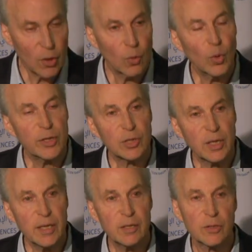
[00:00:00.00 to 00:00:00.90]
which
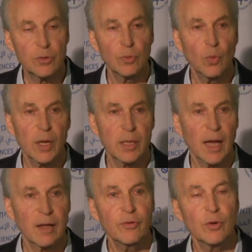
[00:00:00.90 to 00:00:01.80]
leads to what
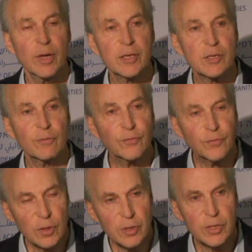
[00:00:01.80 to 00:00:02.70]
I view as the
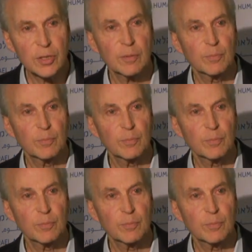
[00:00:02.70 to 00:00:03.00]
first